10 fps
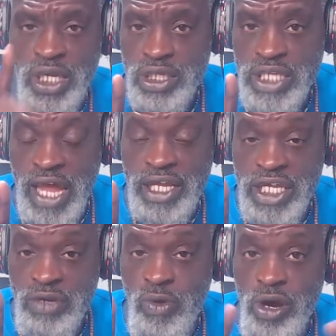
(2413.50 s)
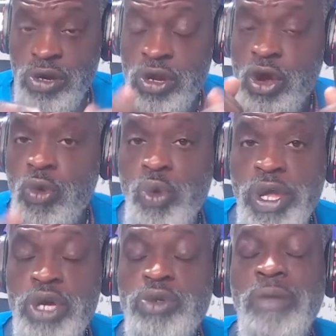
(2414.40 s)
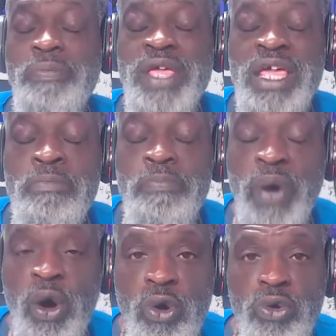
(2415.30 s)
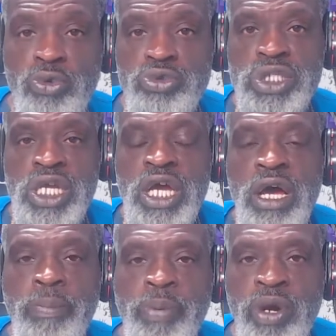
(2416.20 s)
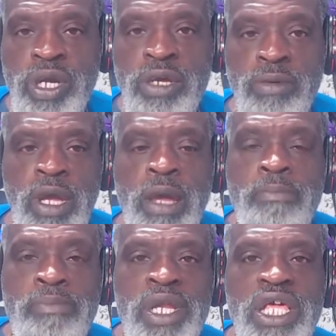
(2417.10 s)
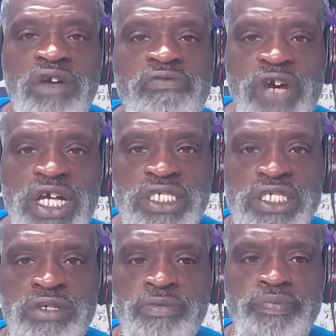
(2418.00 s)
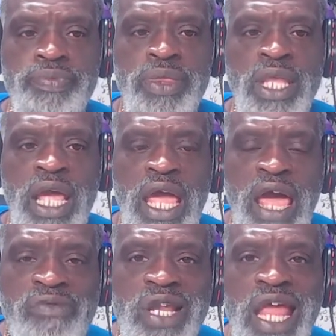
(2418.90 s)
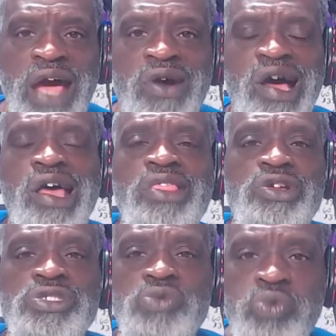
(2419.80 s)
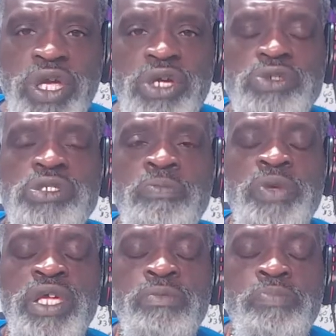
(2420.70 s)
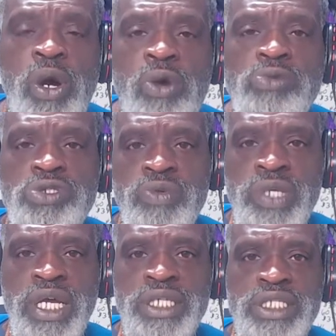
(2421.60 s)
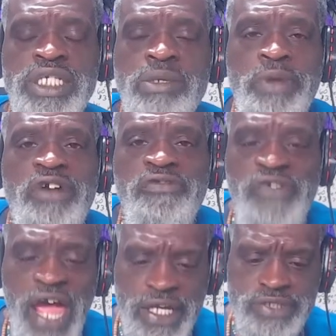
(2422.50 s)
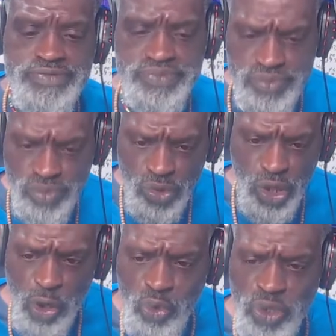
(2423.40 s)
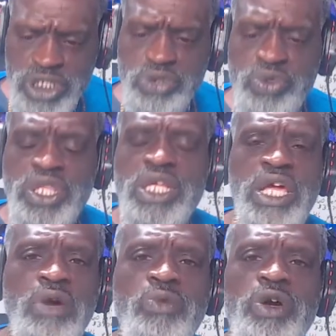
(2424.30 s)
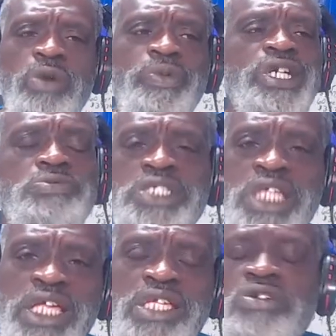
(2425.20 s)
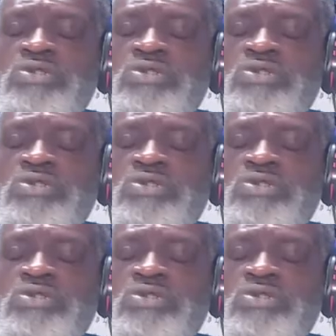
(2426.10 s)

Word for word: that key word, will to be imposed upon him. Many of us have allowed others' wills to be imposed on us. As a matter of fact, we strengthen their will because we take the little